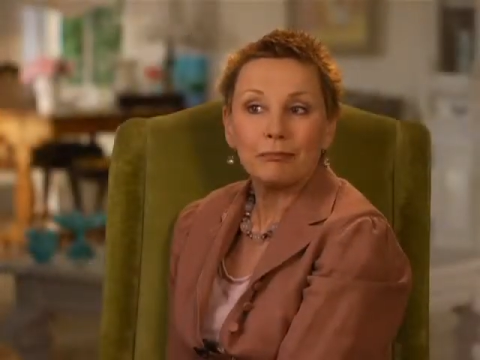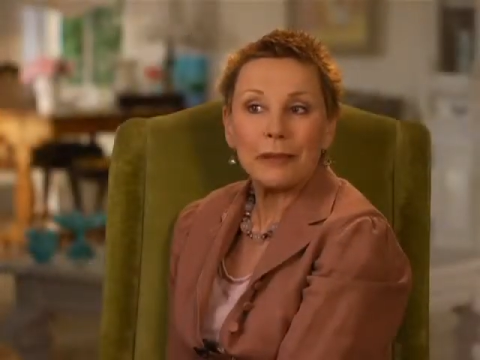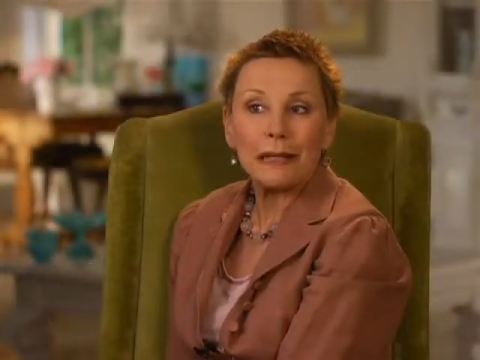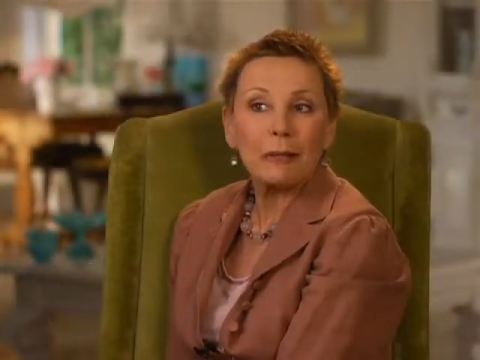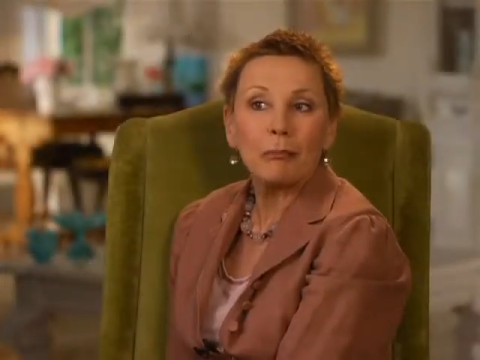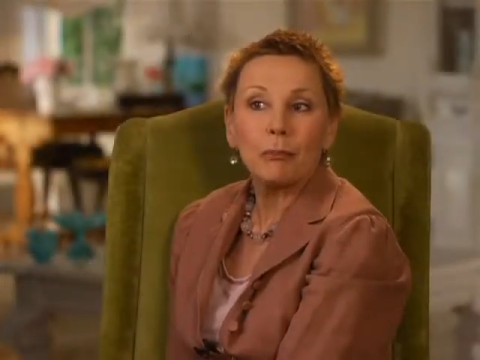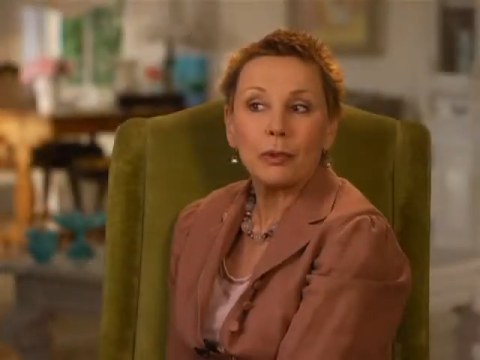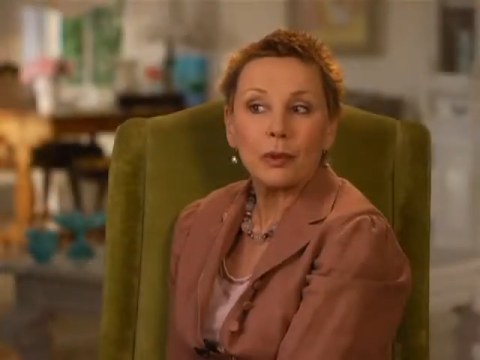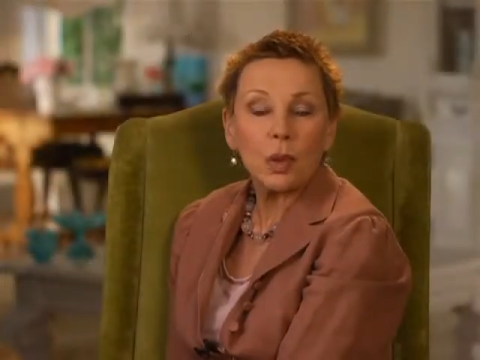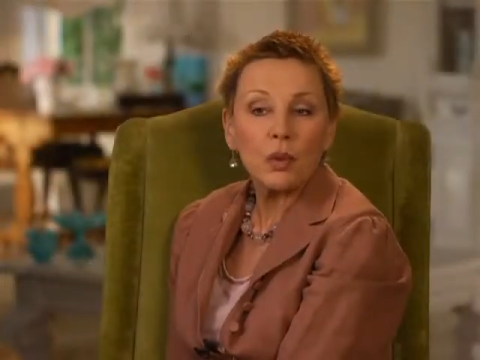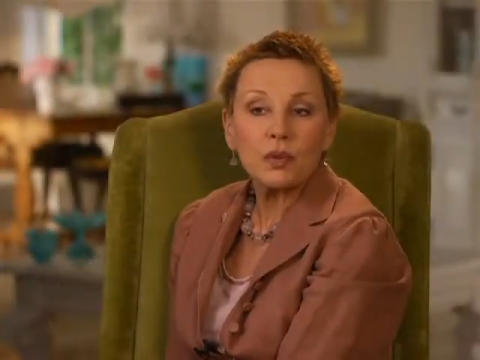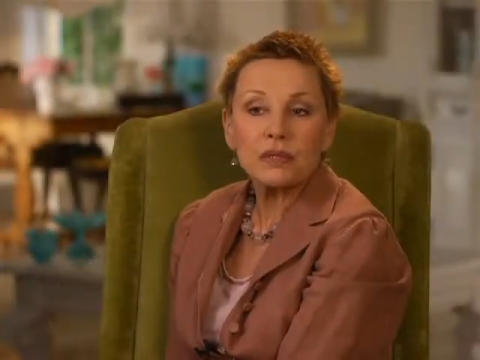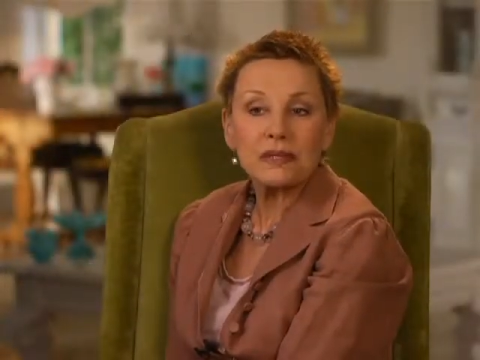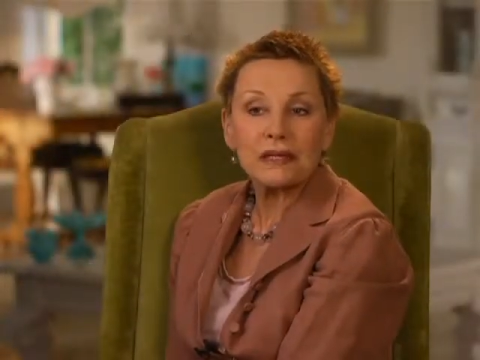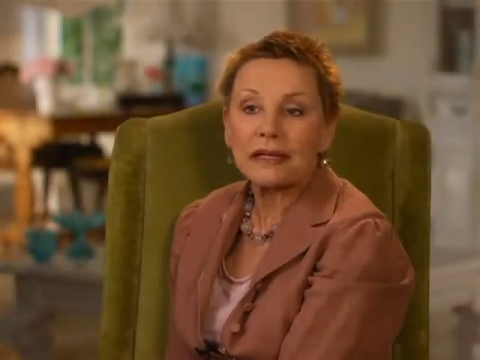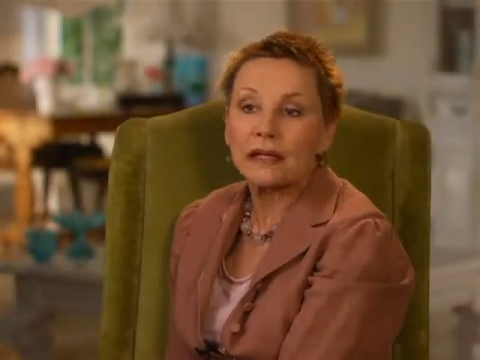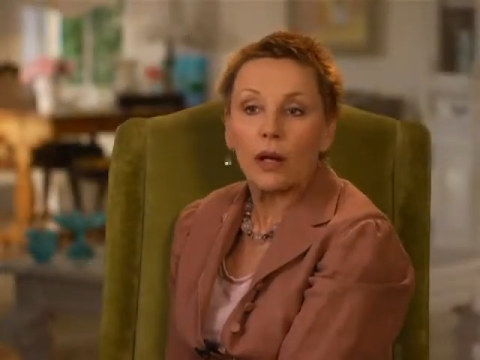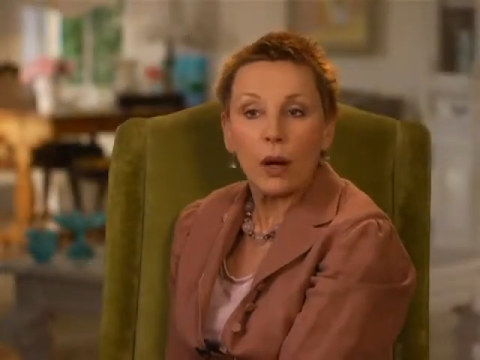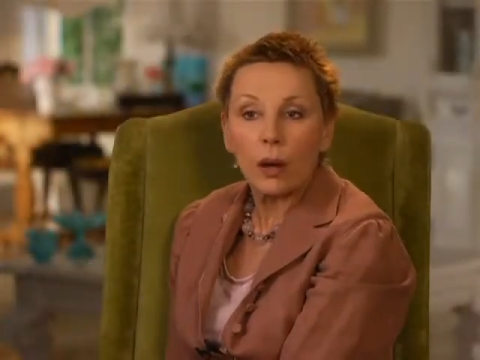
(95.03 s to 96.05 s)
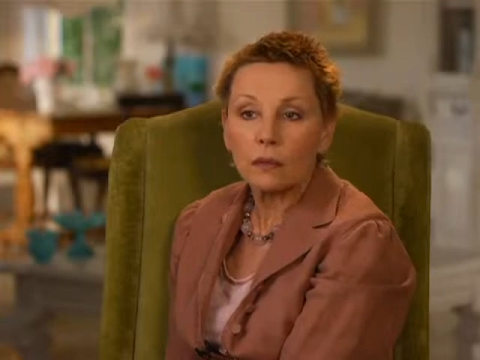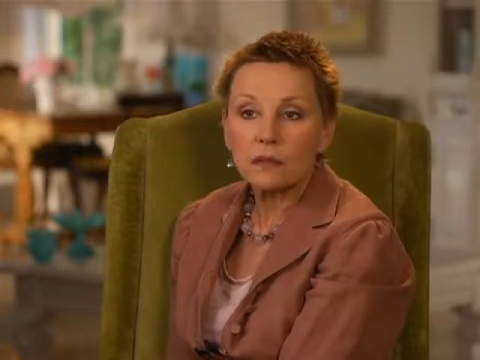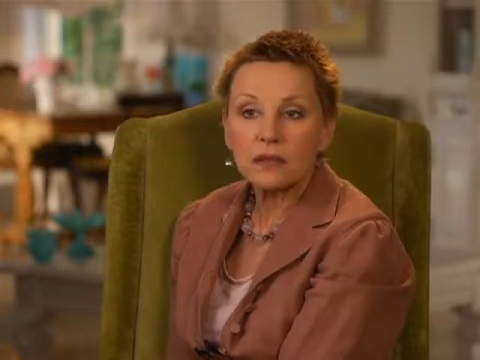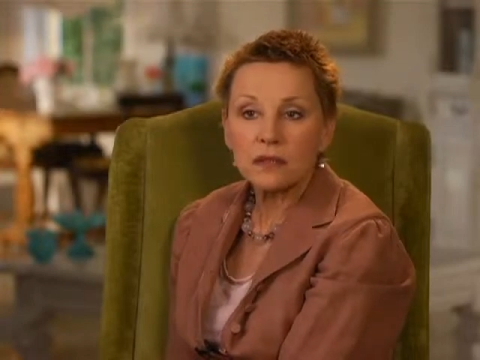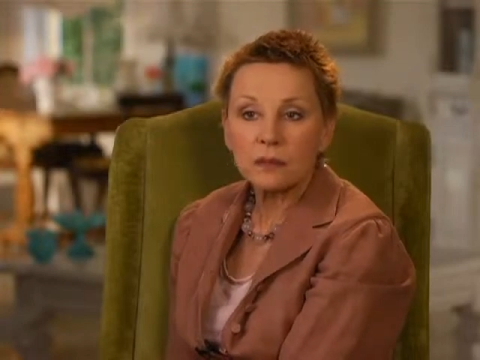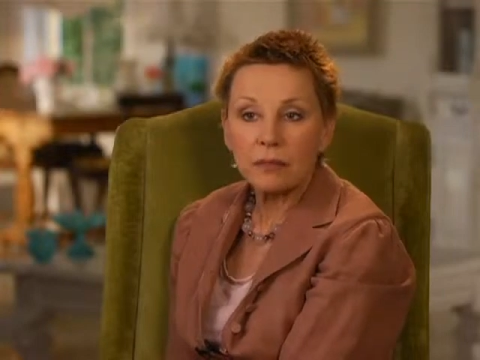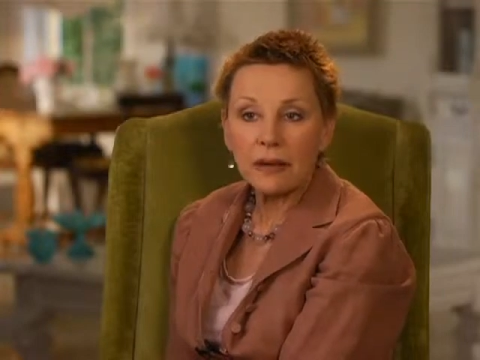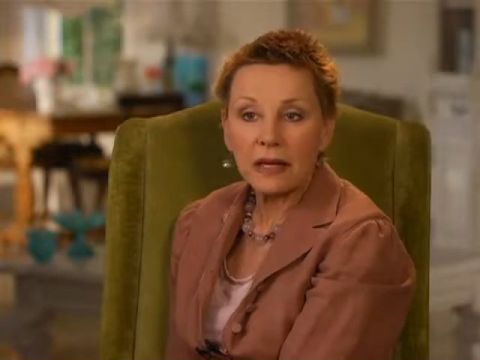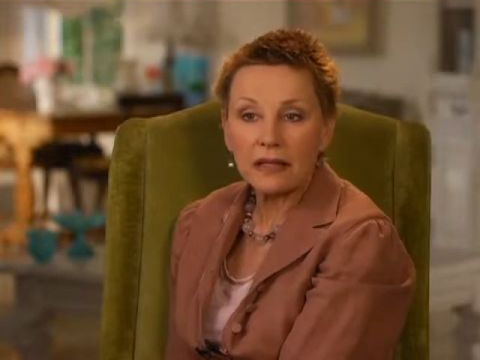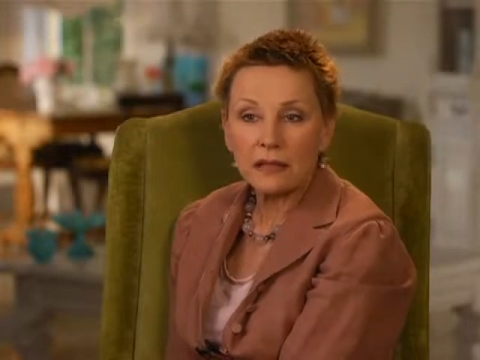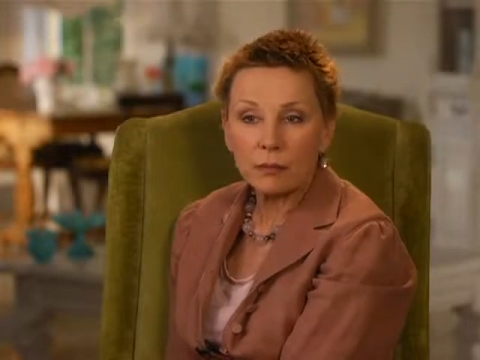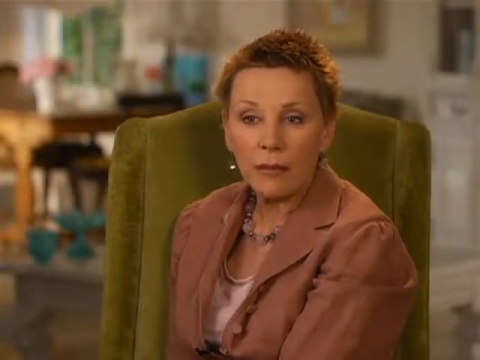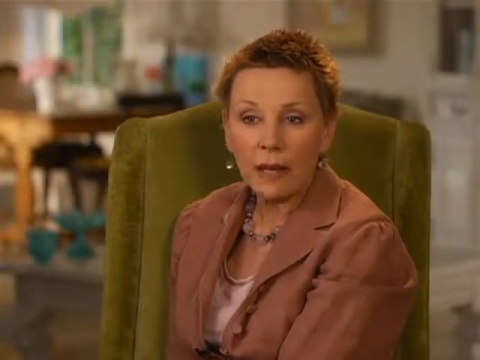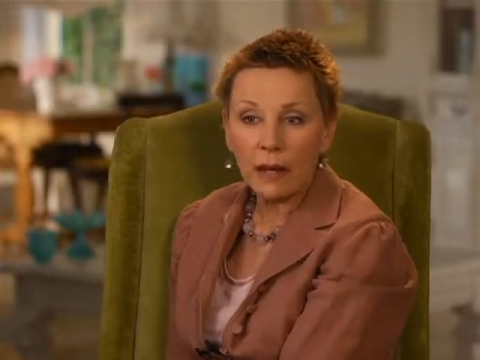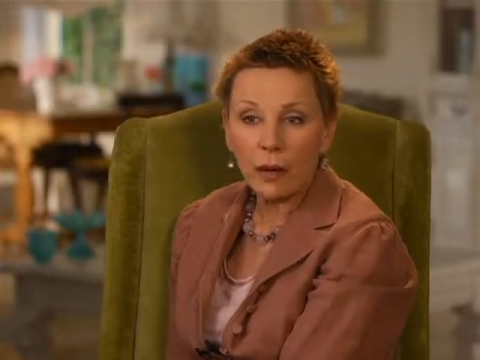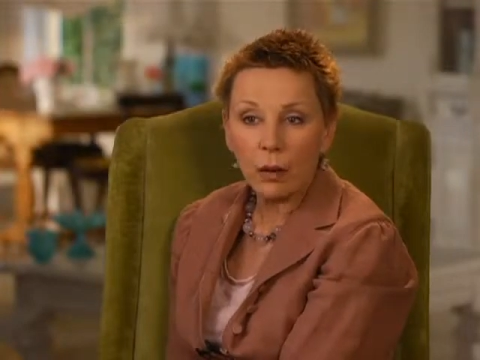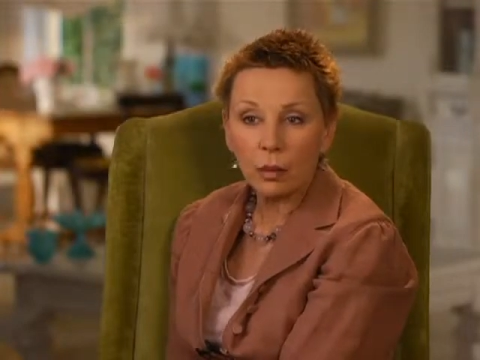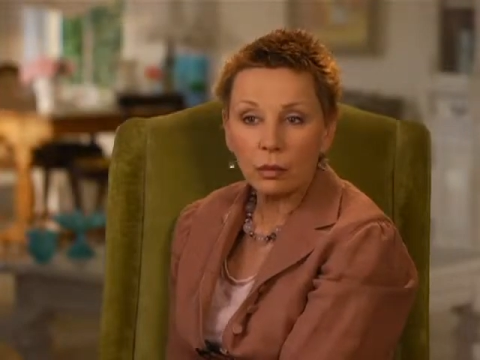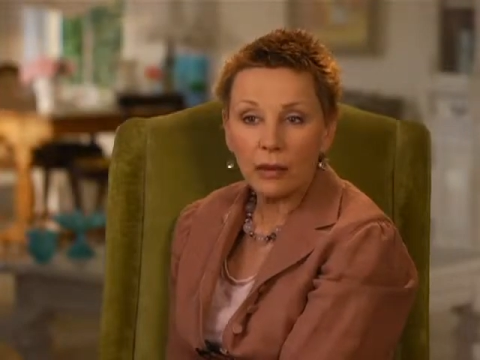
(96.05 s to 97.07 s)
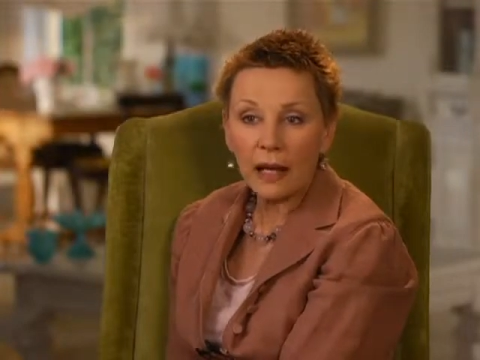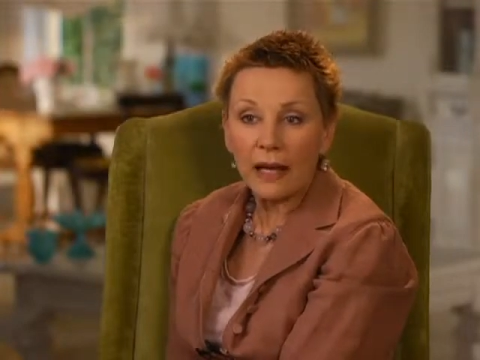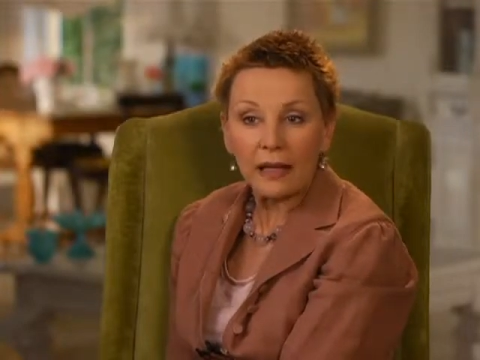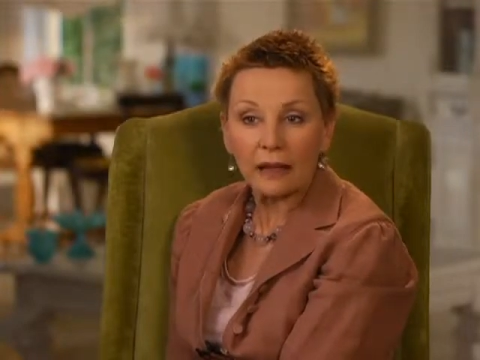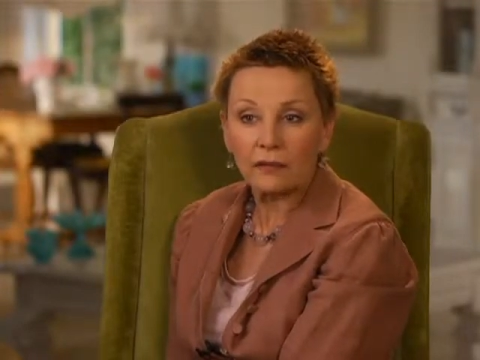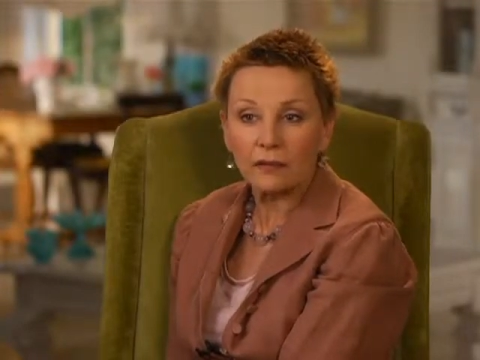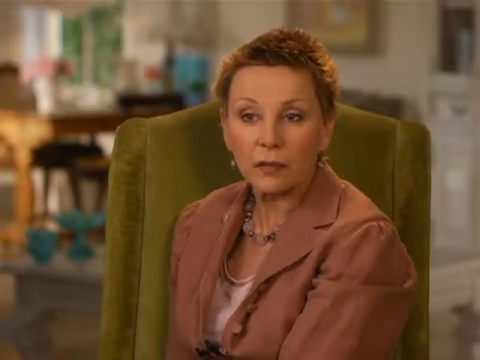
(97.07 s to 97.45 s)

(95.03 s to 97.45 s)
been bloated and constipated my whole life.